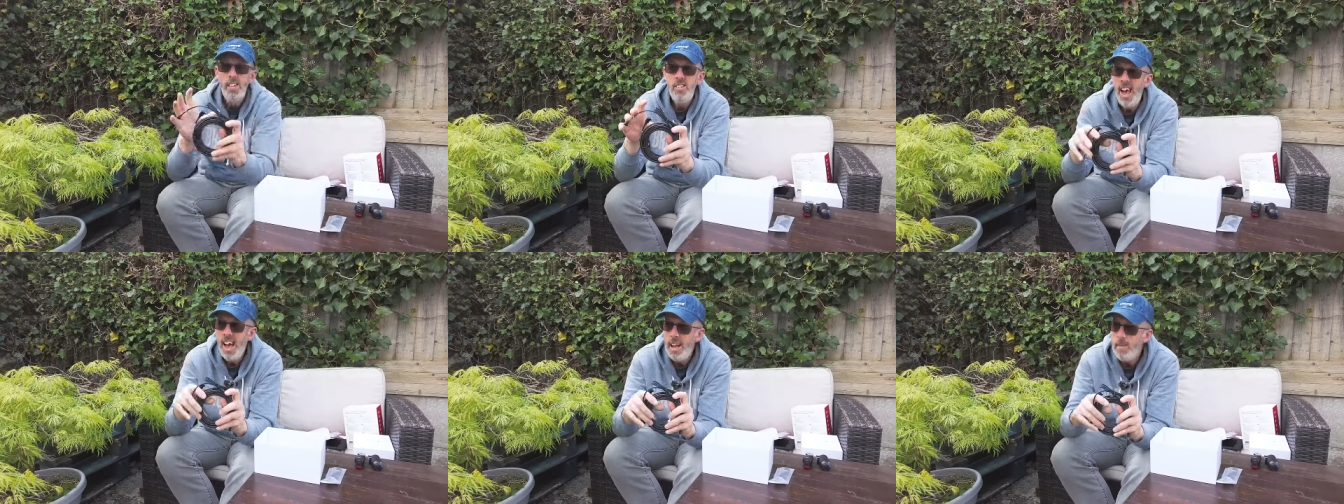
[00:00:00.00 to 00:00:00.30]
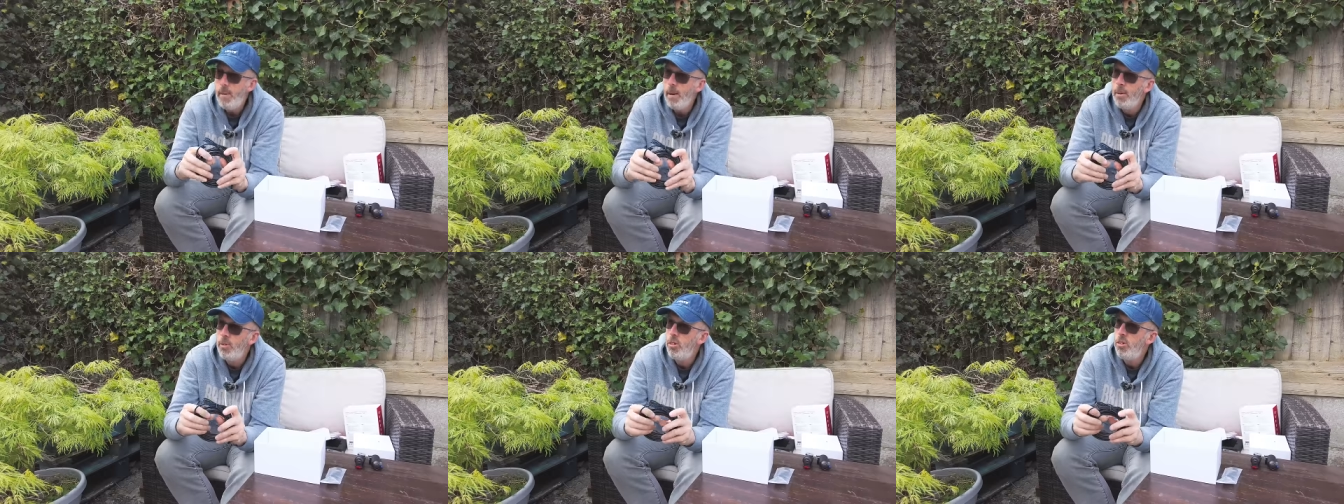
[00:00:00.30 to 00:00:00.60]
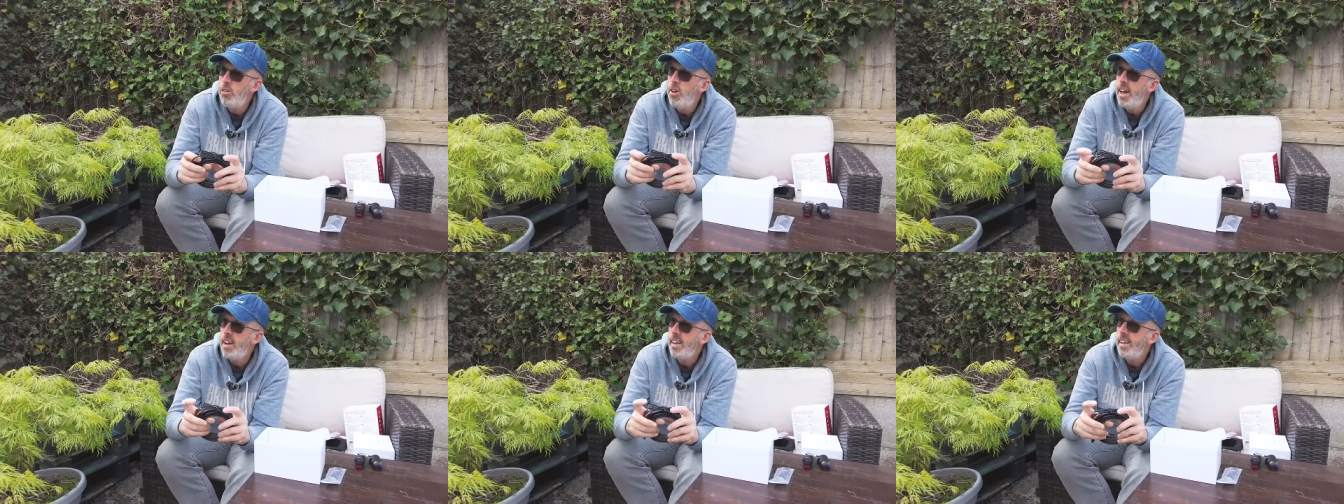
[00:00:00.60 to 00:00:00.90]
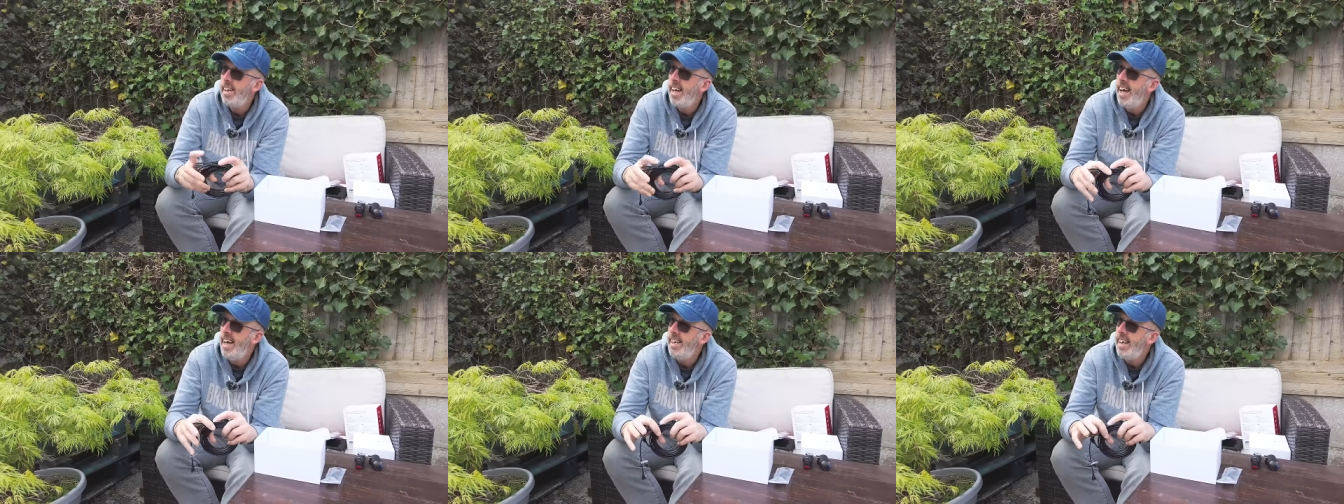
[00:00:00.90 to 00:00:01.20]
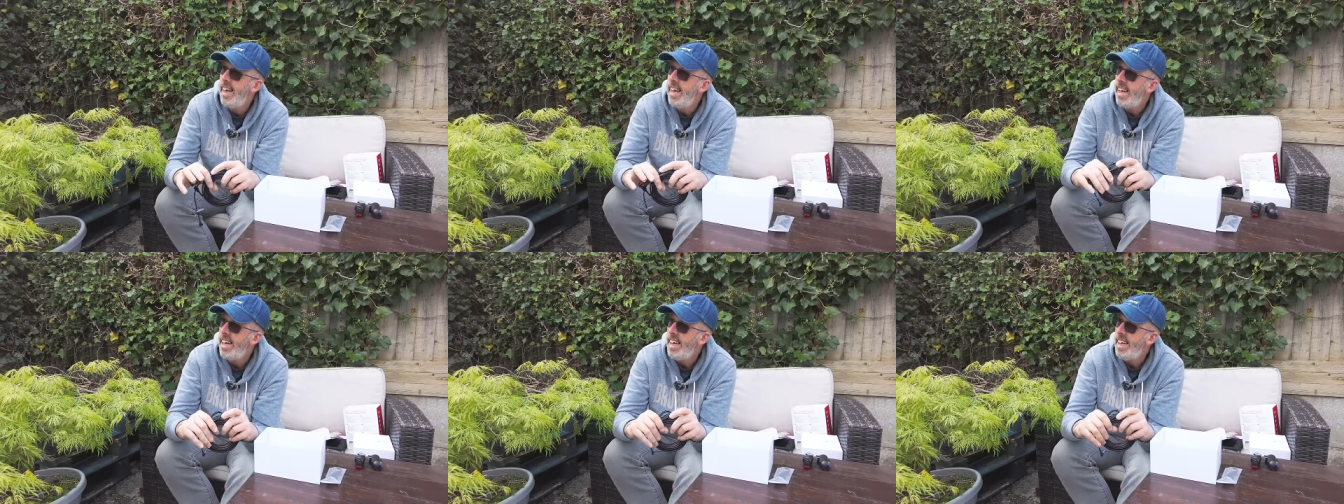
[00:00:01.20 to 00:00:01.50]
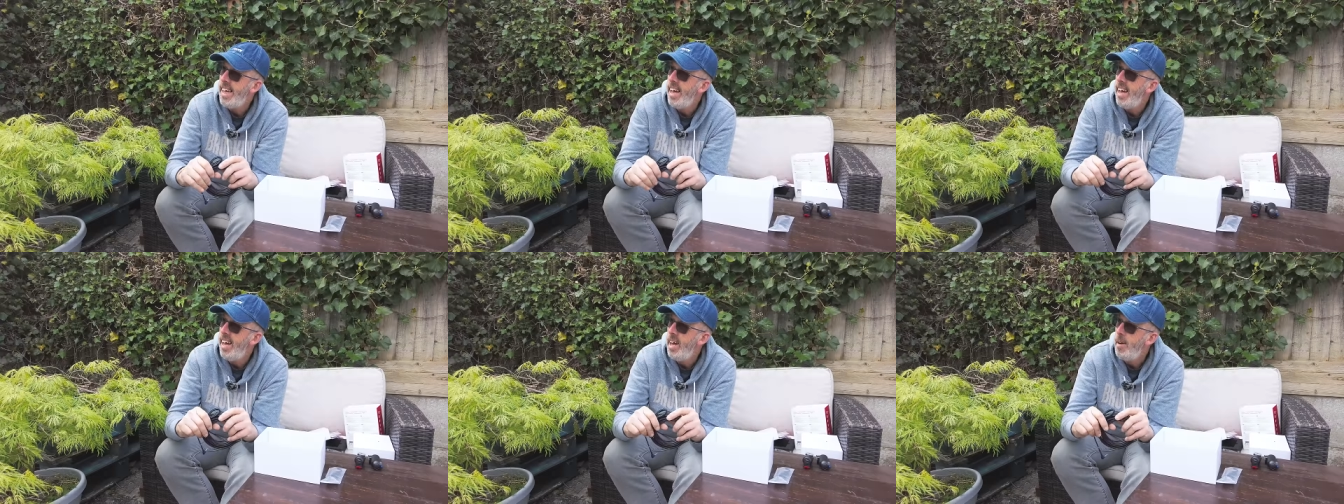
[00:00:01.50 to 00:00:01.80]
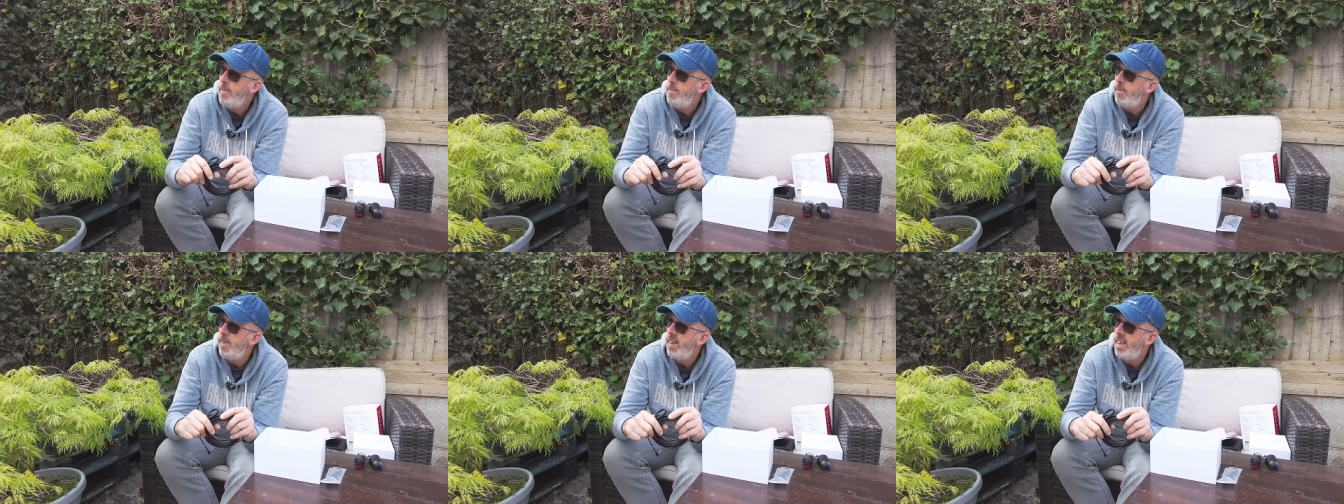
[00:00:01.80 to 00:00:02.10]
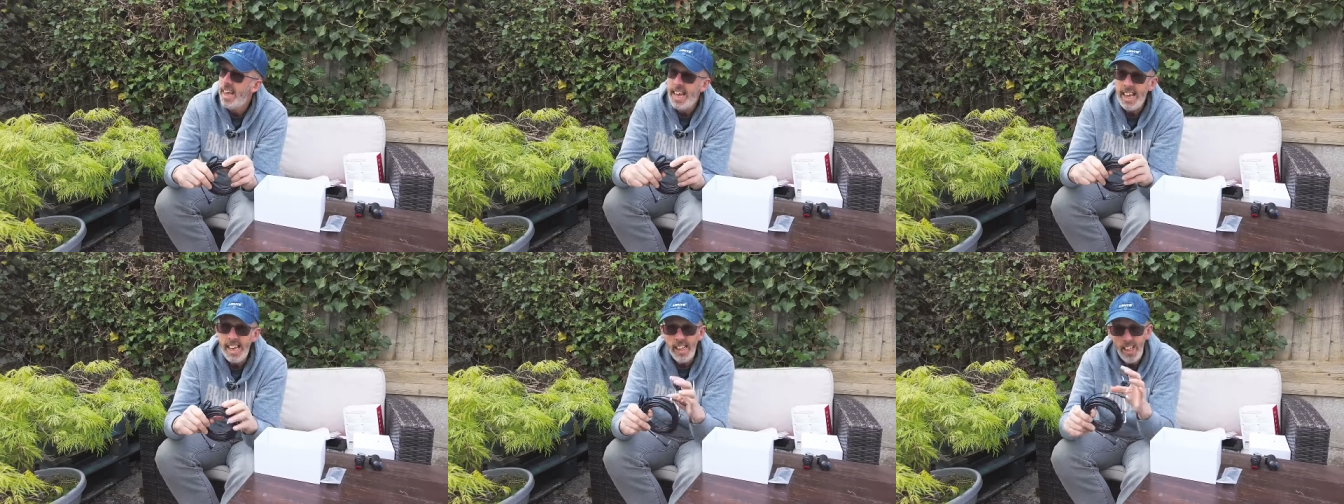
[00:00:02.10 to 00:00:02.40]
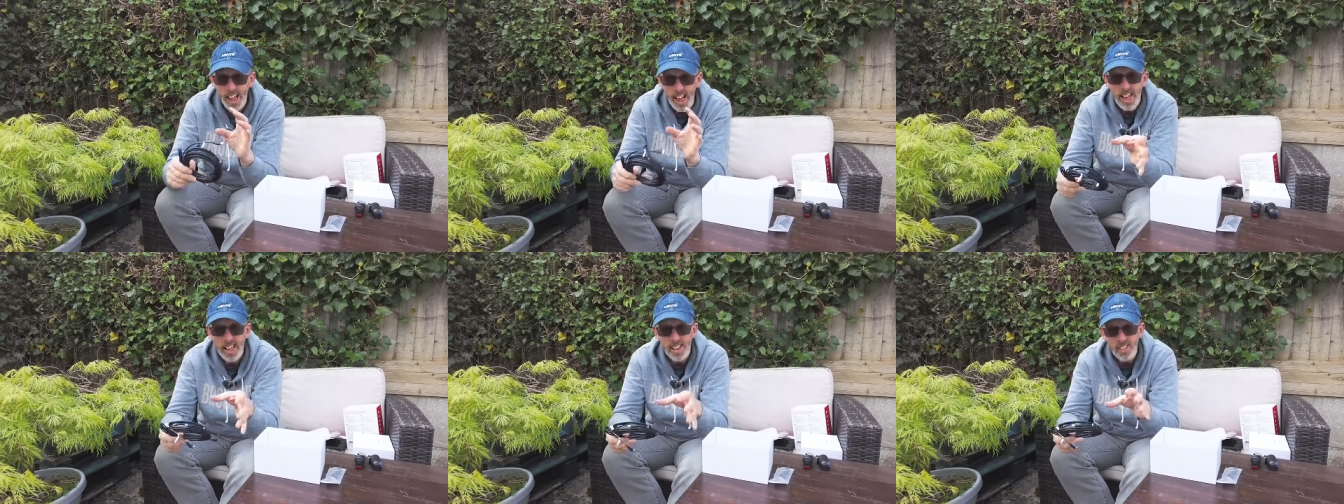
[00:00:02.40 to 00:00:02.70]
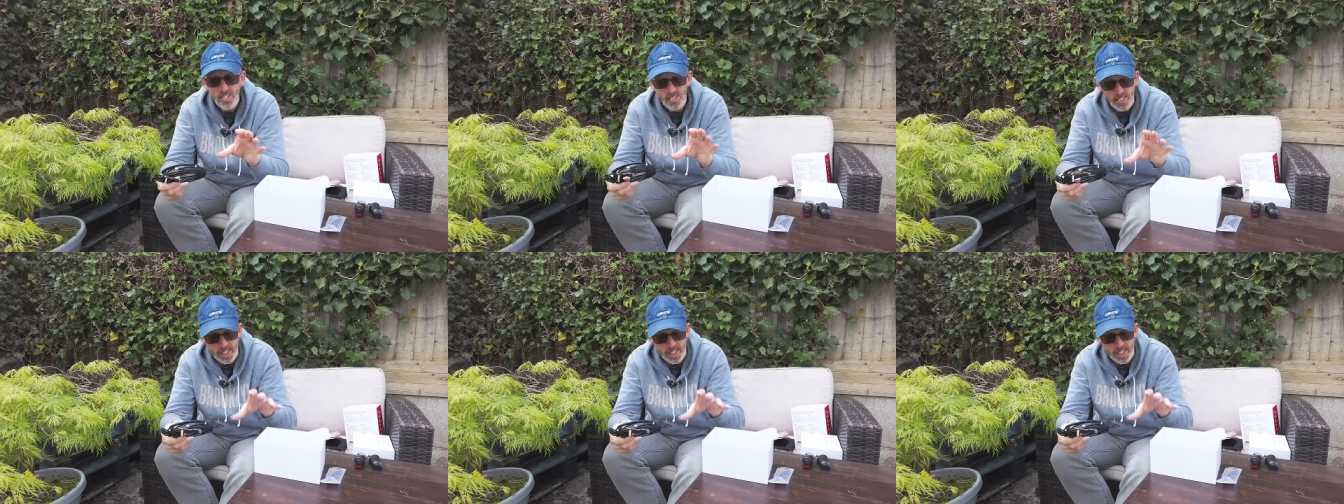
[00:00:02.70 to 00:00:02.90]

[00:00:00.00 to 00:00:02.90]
Techmoan's channel and he um, he likes